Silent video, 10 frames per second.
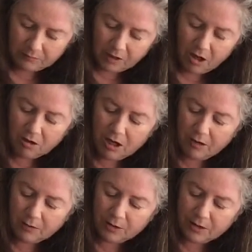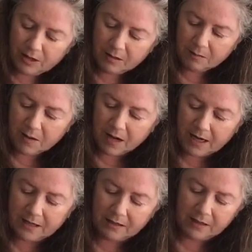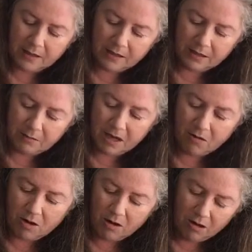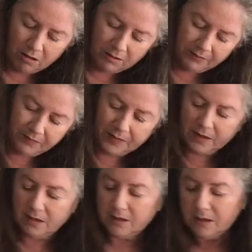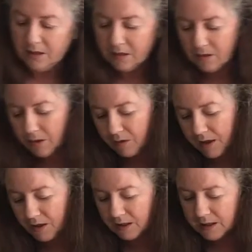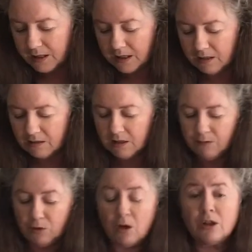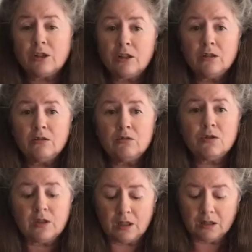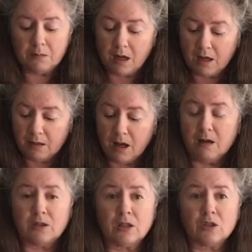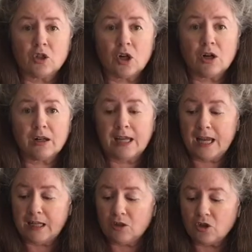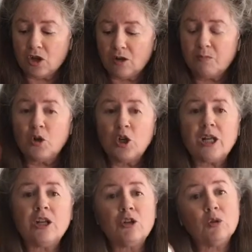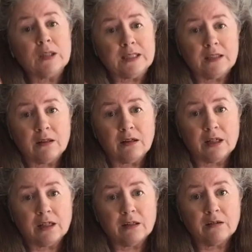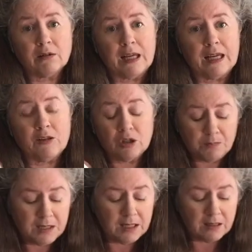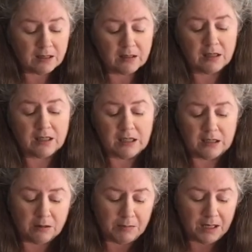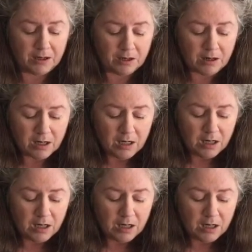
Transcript: all covered by the alcohol. So I've got the lid here. If you are going to use a canning jar, put a new lid on, okay? Just because it's going to seal better,